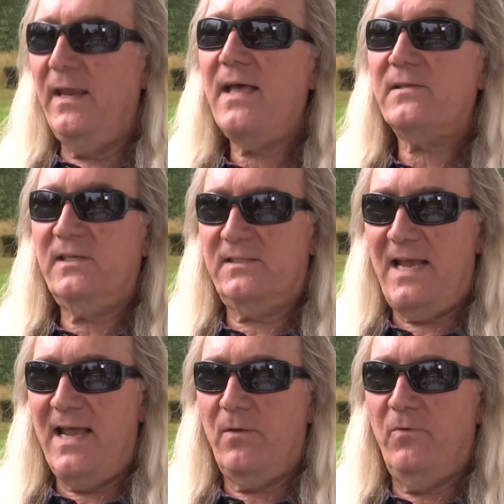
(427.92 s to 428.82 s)
Yes,
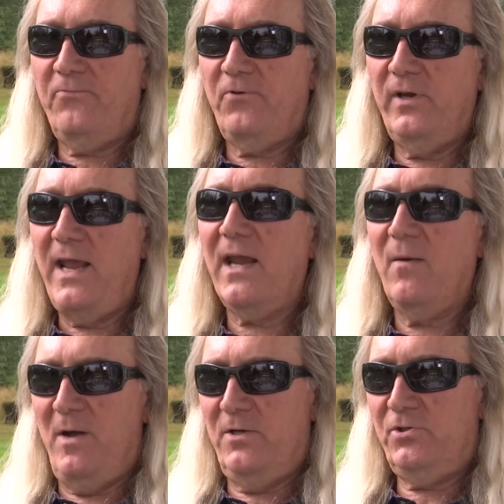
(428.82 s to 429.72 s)
exactly, for
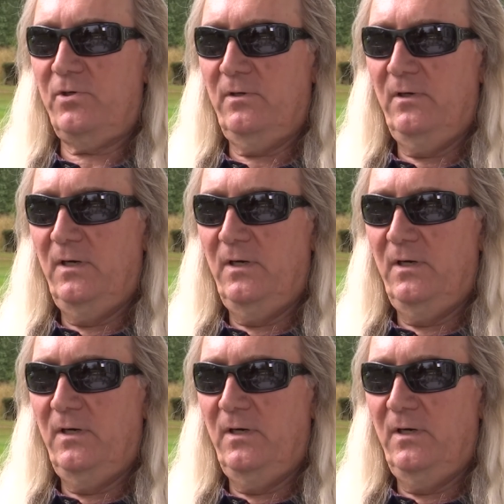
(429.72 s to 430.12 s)
Jägermeister.